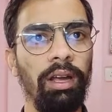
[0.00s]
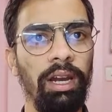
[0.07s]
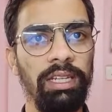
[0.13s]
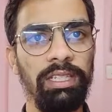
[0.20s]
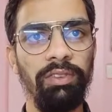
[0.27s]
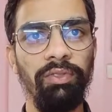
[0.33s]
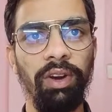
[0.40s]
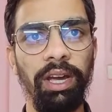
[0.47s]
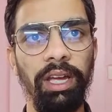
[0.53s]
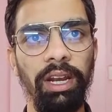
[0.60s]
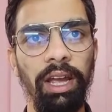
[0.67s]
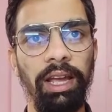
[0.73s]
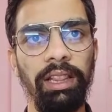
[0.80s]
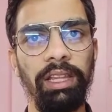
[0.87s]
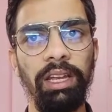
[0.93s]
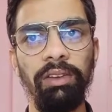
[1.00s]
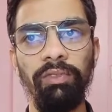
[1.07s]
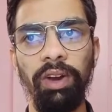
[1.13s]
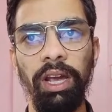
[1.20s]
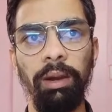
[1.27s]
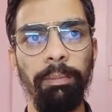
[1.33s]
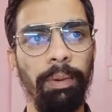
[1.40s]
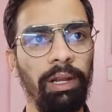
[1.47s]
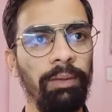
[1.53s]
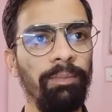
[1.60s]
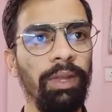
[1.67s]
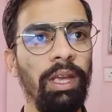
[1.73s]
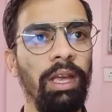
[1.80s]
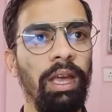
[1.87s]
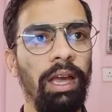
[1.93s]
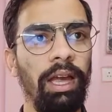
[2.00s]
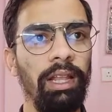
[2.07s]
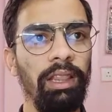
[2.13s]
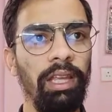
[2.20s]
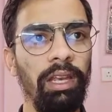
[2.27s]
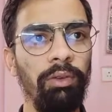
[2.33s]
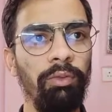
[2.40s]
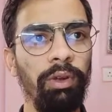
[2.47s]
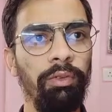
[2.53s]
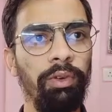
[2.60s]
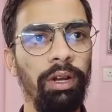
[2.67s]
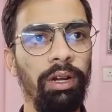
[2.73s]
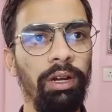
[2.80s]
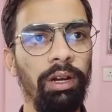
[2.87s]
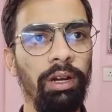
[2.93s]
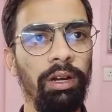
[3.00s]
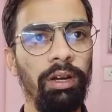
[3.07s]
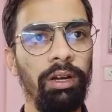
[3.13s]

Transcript: classifier and then file path, and then we will